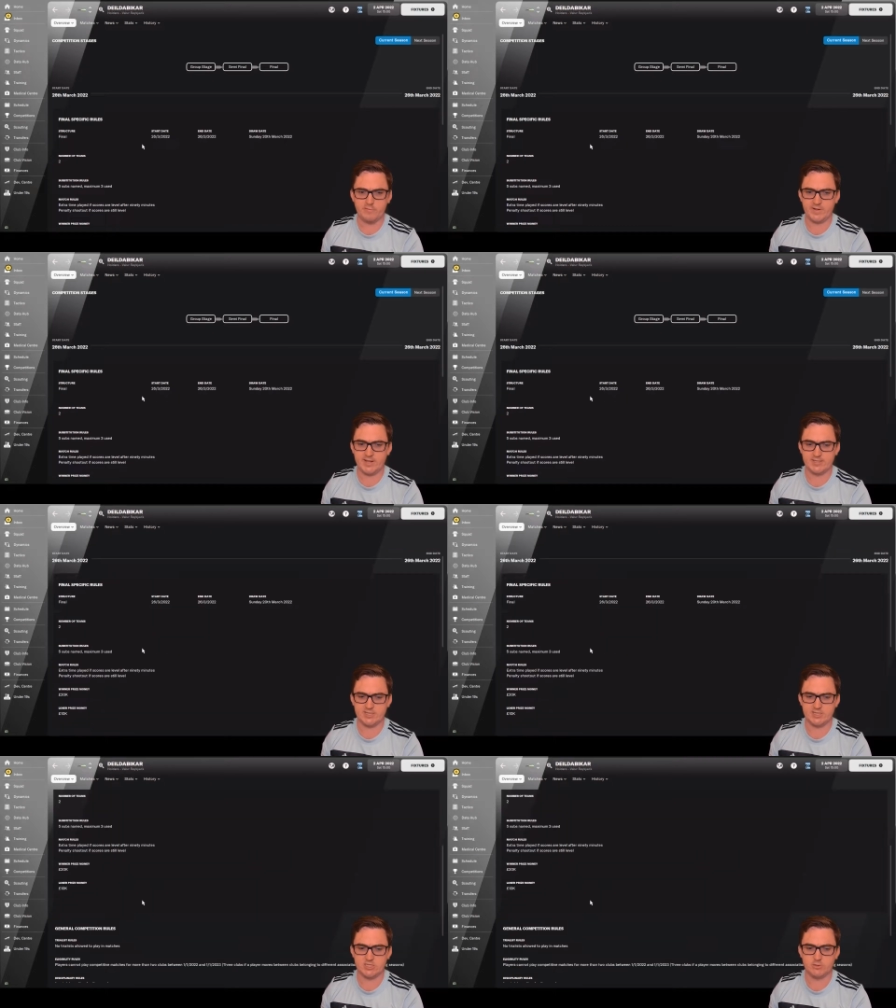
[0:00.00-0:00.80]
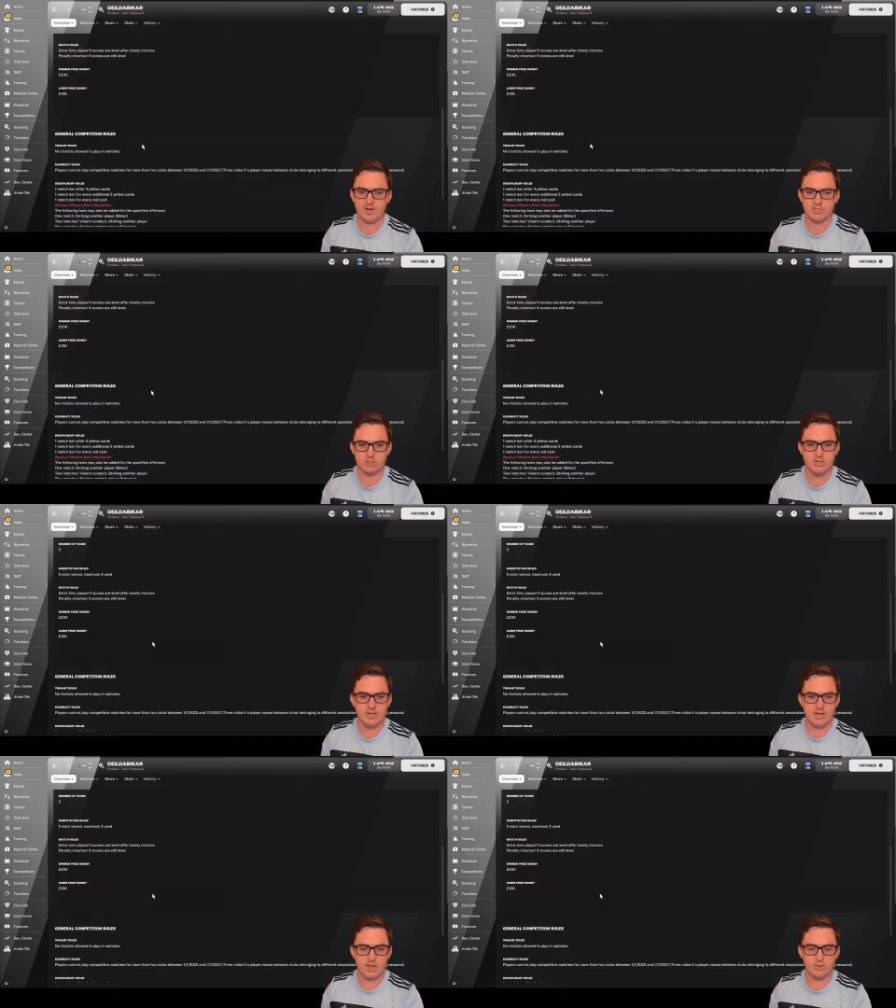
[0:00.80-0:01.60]
I think that's the situation
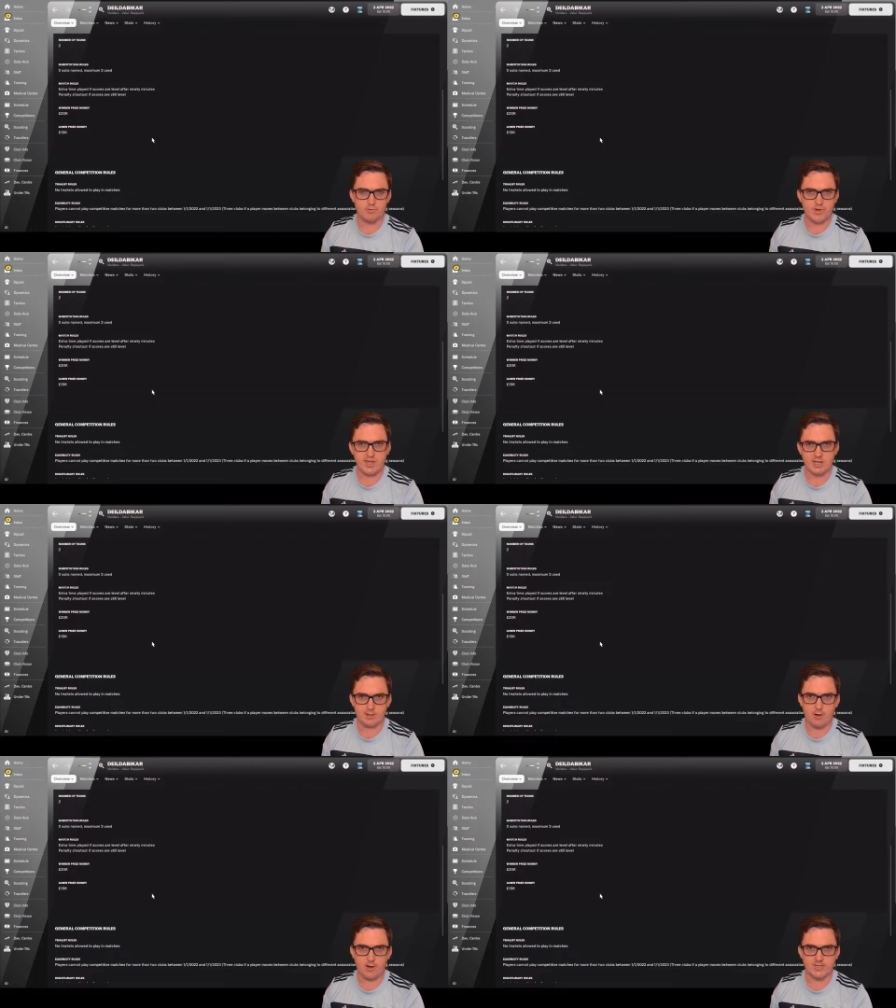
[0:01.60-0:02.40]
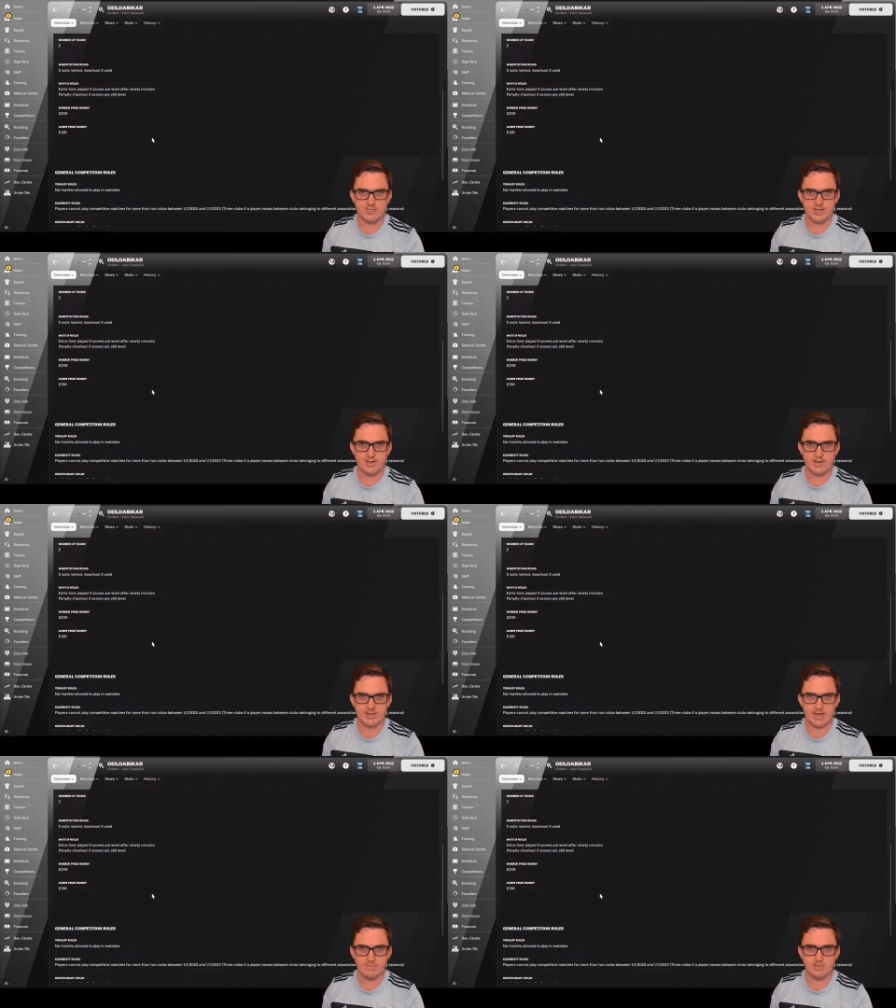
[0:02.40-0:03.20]
in the regular
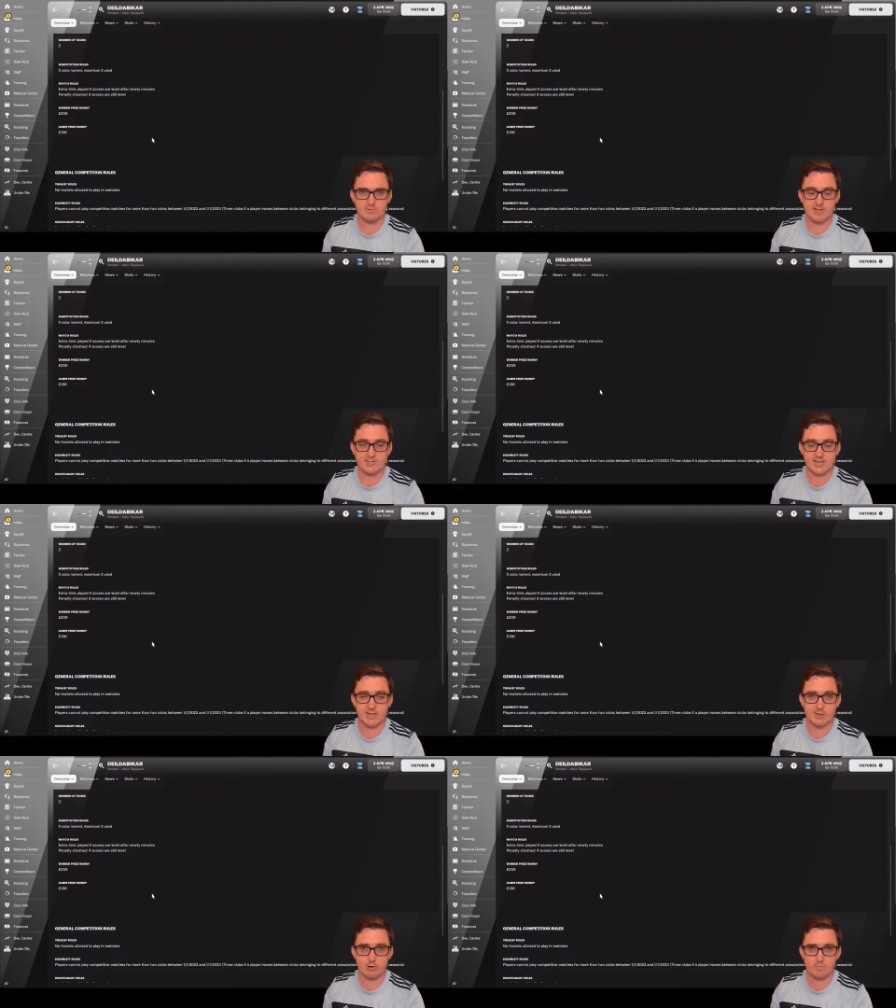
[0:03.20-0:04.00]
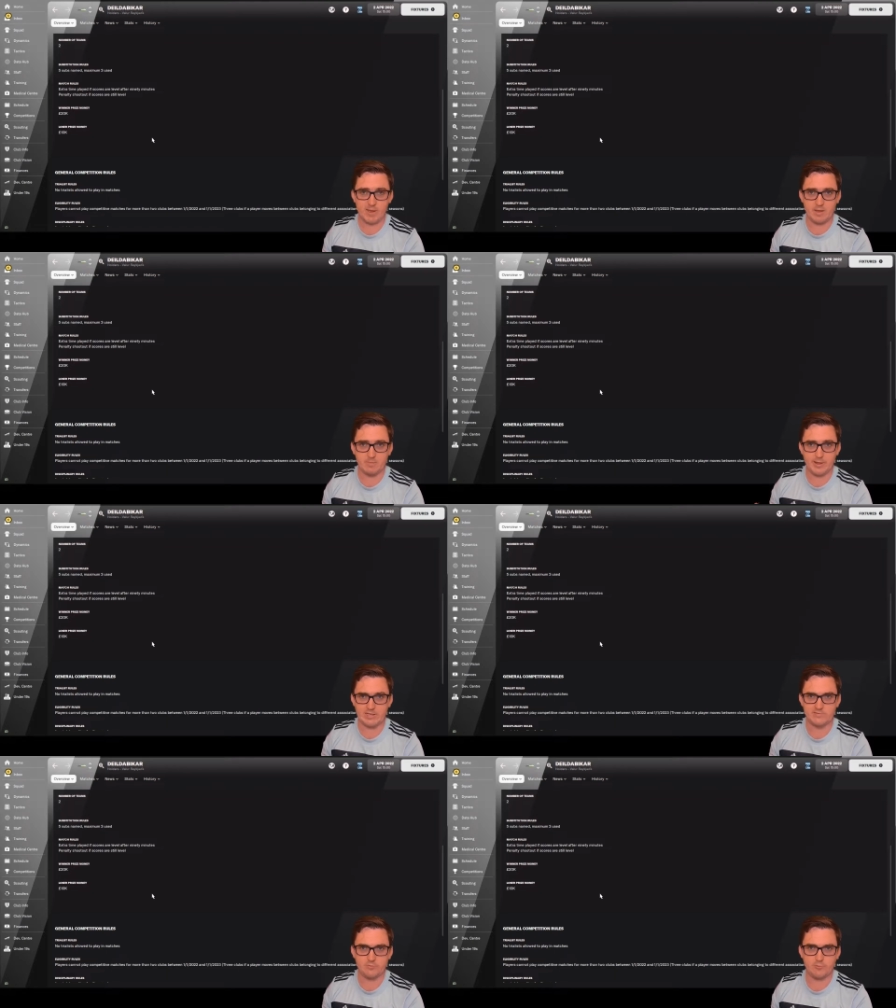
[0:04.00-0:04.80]
Icelandic Cup, as well as getting a European
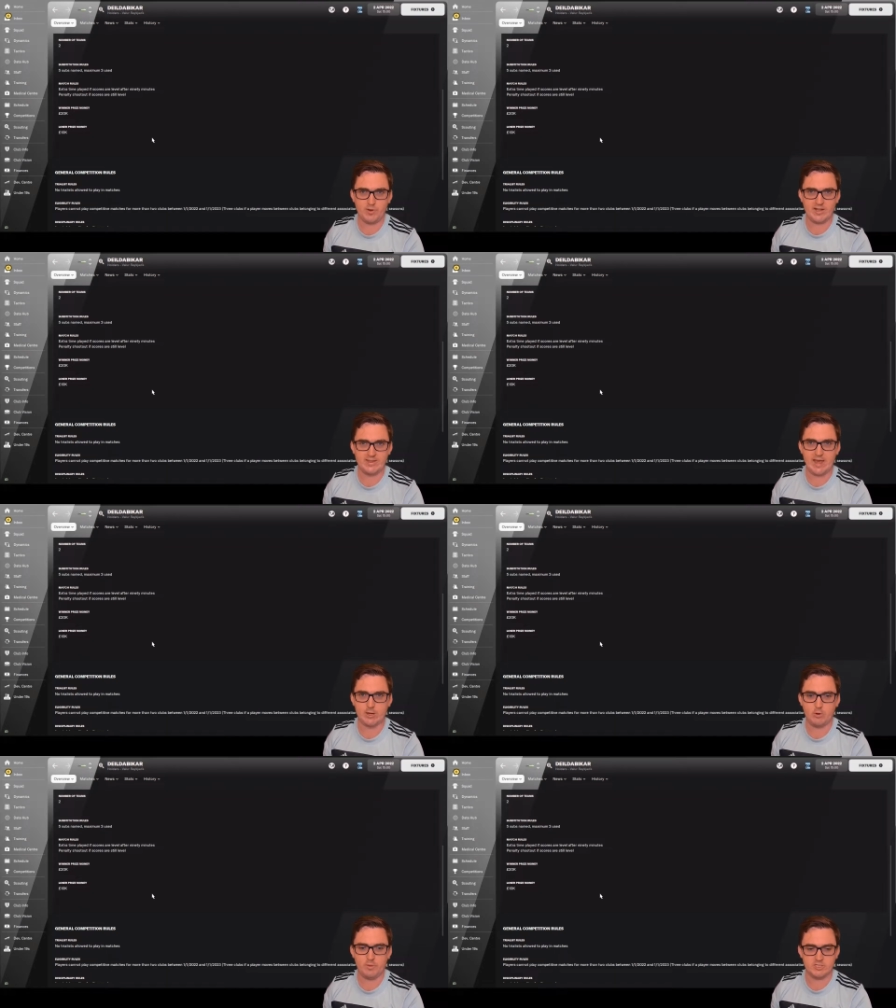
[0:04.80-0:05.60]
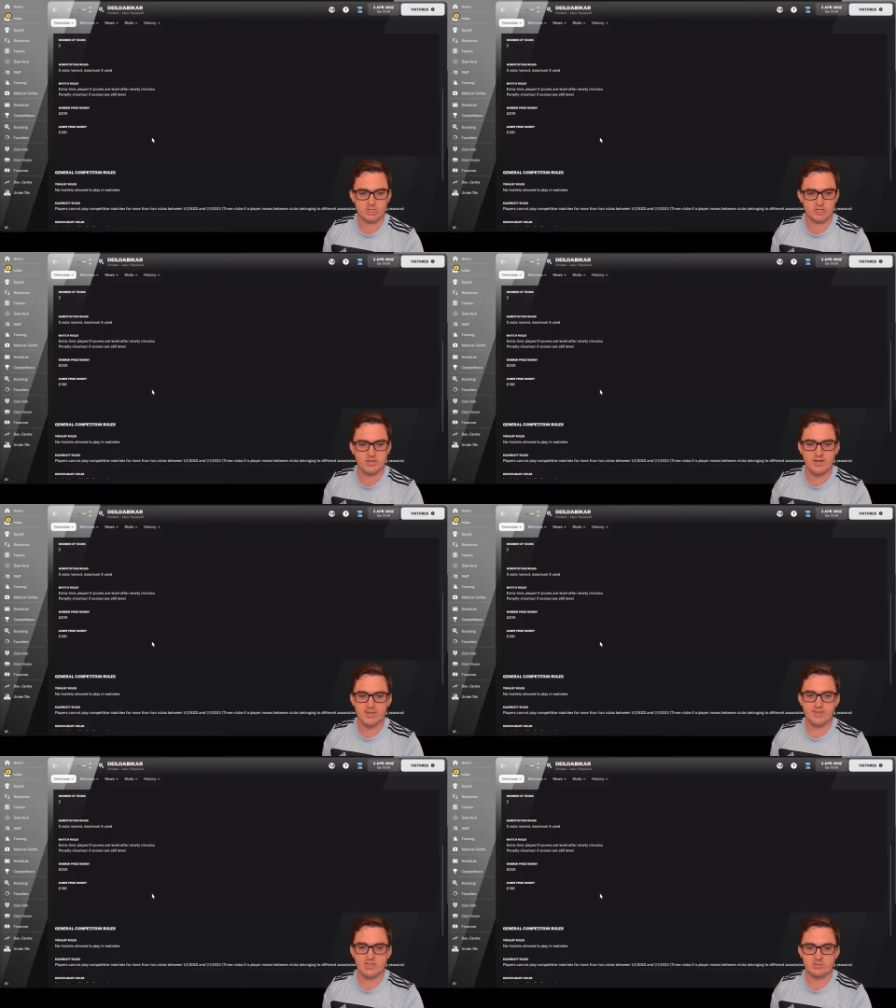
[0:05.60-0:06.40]
place for winning that competition.
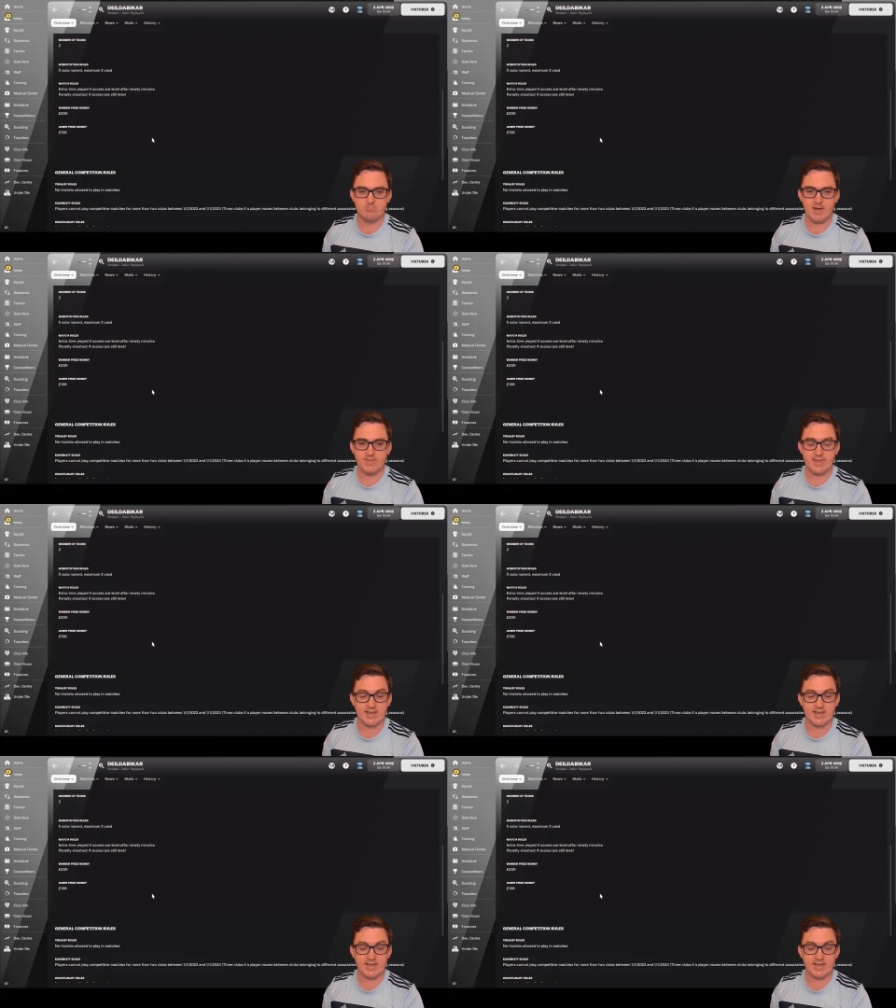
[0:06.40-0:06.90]
This one,